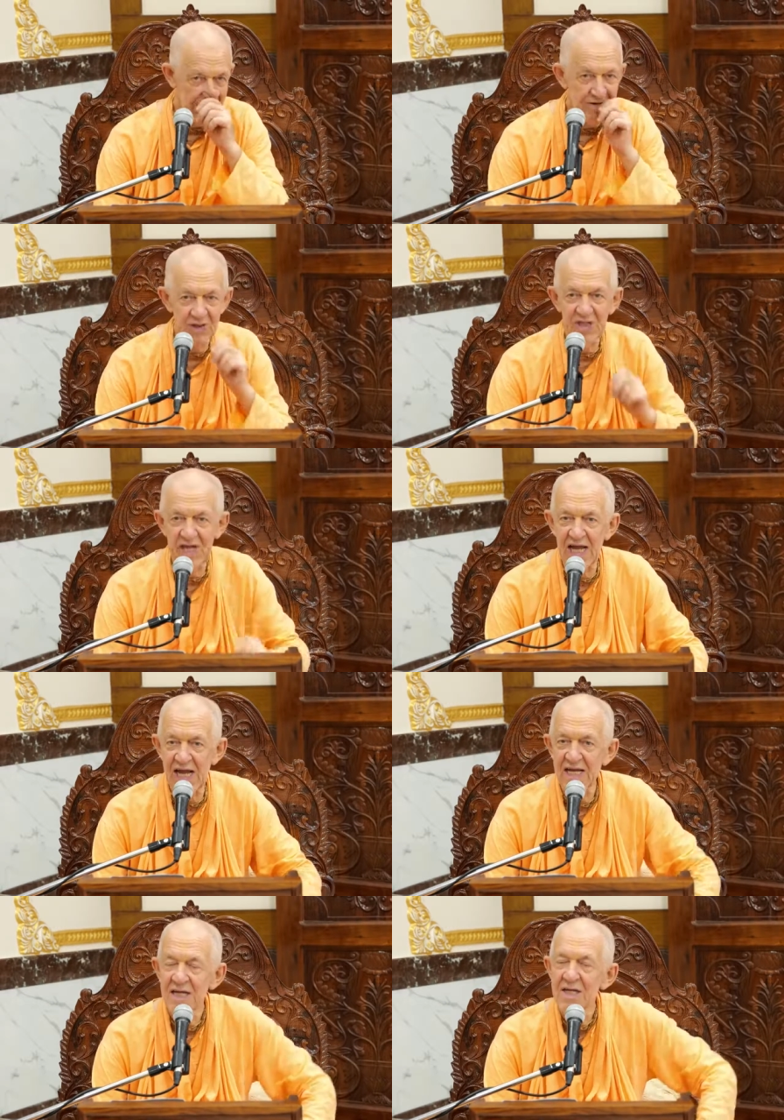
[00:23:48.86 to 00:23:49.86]
We don't
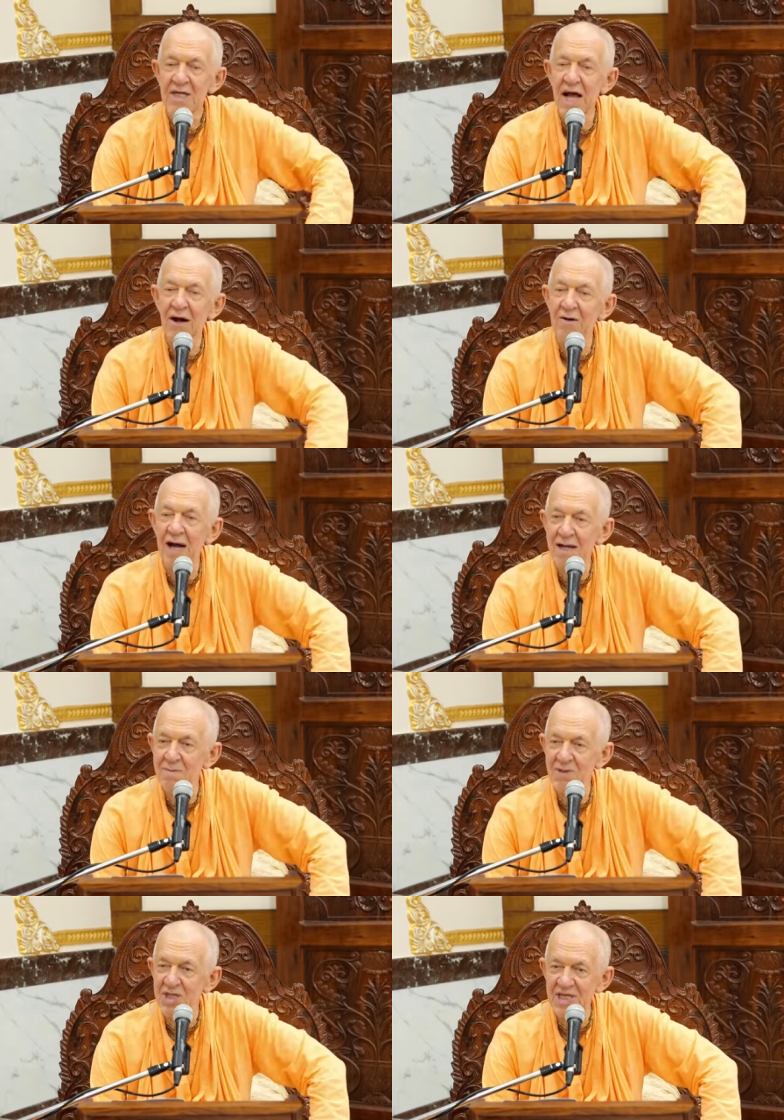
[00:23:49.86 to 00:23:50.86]
say, now I
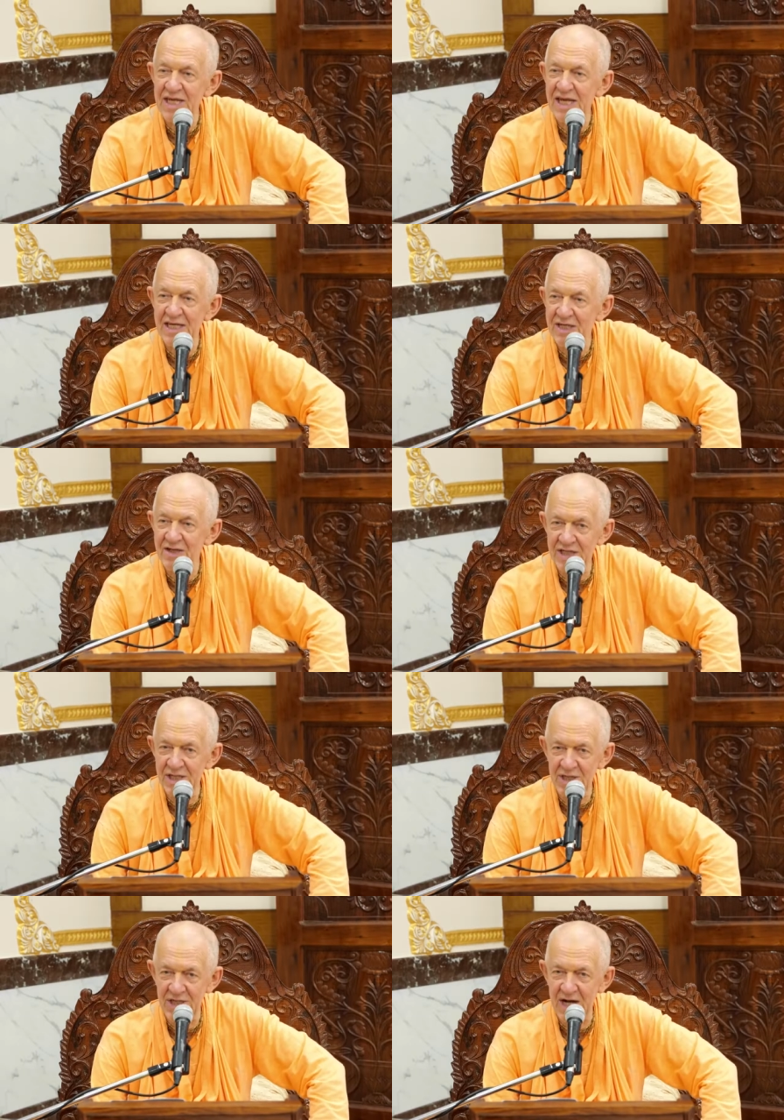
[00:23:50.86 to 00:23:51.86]
am seeing
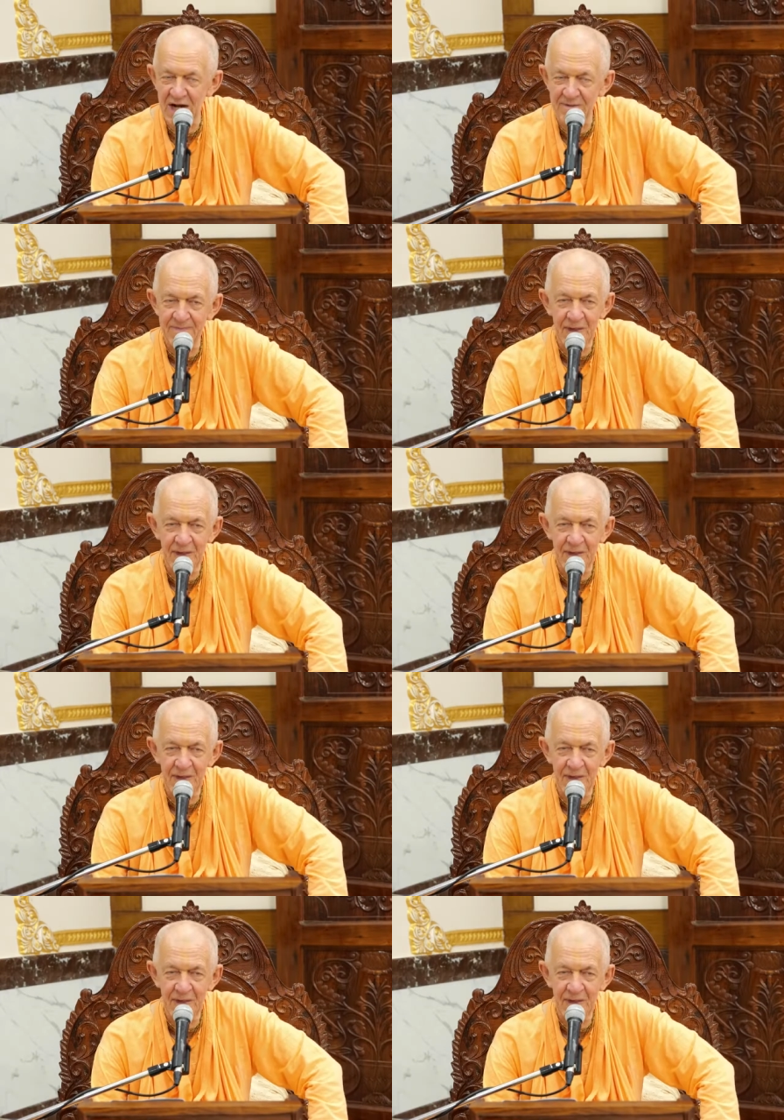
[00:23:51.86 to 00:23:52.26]
Krishna,